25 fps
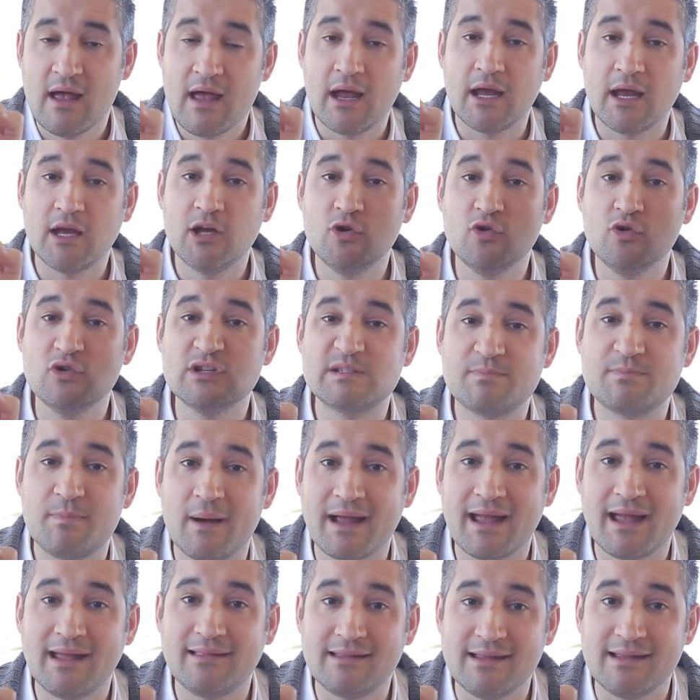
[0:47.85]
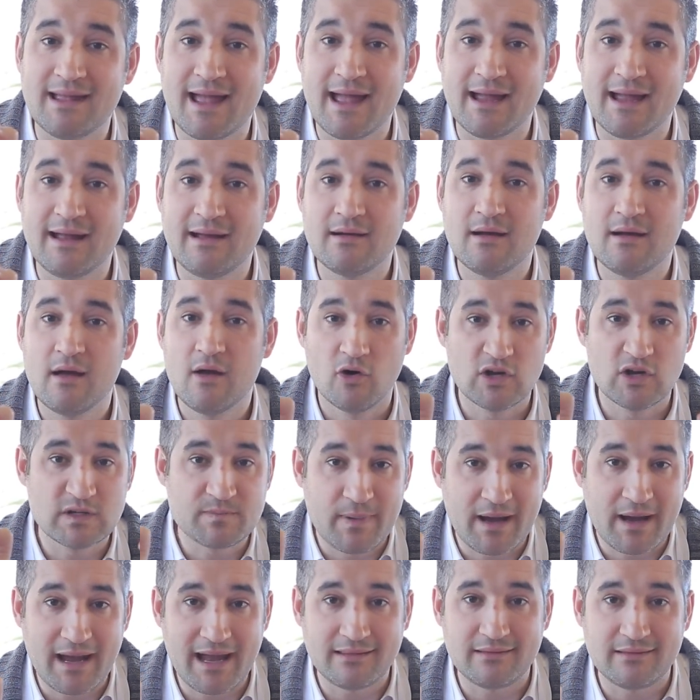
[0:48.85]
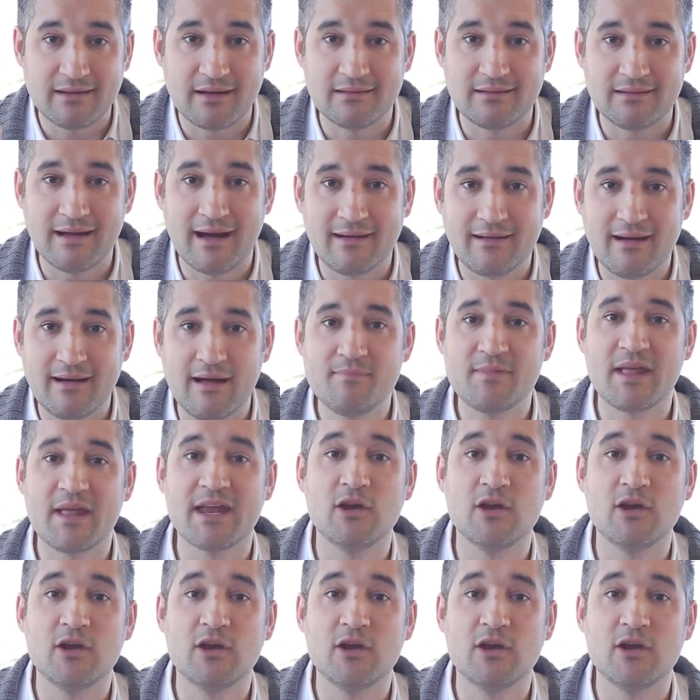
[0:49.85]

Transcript: And you use spaghetti egg or spaghetti guitarra